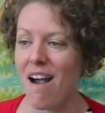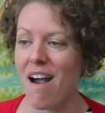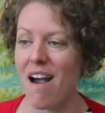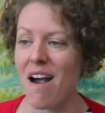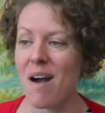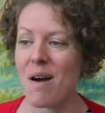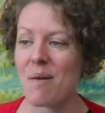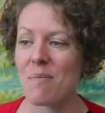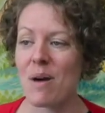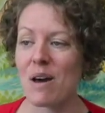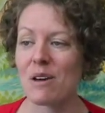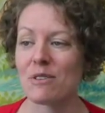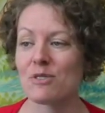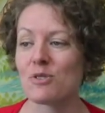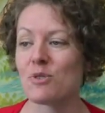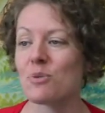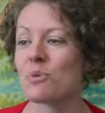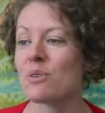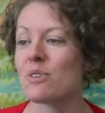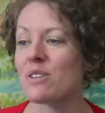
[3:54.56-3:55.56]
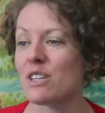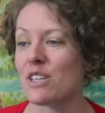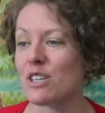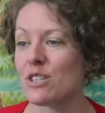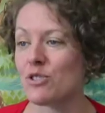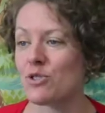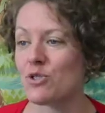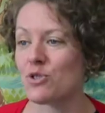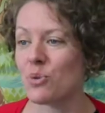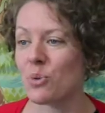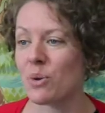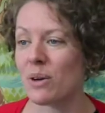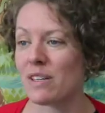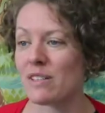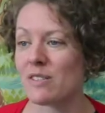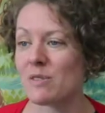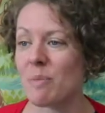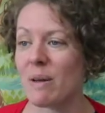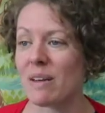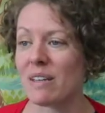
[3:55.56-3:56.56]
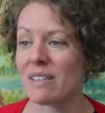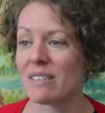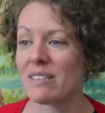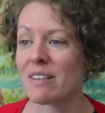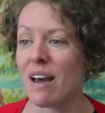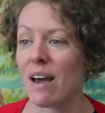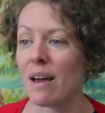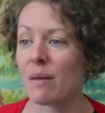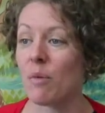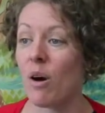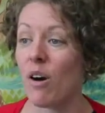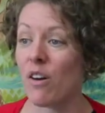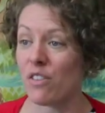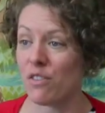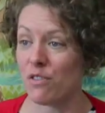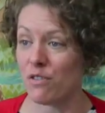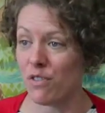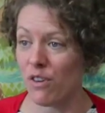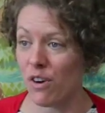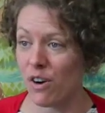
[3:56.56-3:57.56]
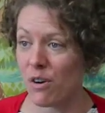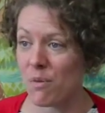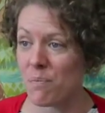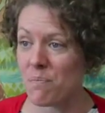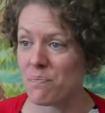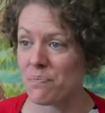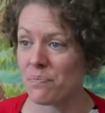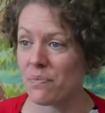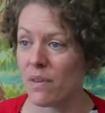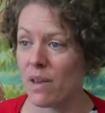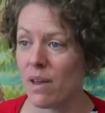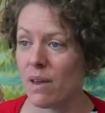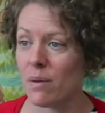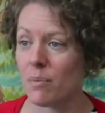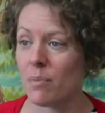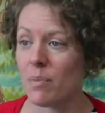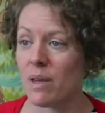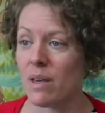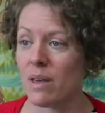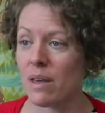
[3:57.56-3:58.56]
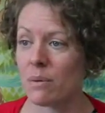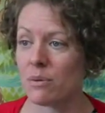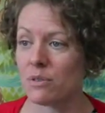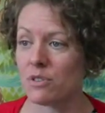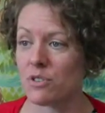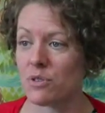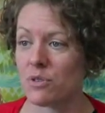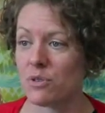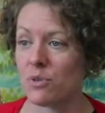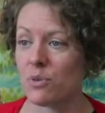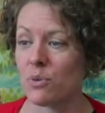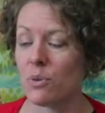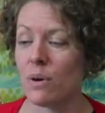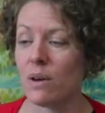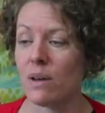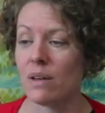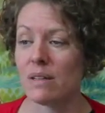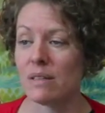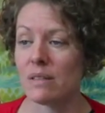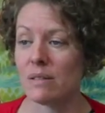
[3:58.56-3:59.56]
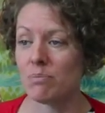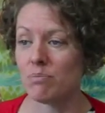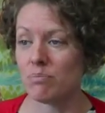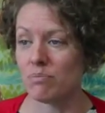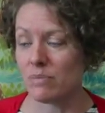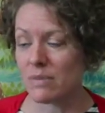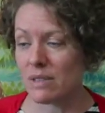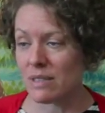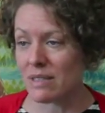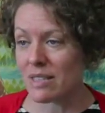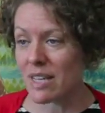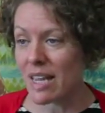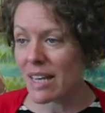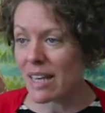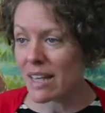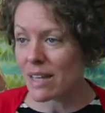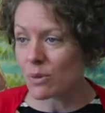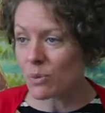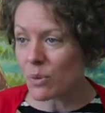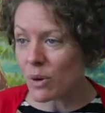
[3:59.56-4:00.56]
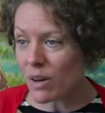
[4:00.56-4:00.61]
I also really enjoy spending time on the farm, being able to take in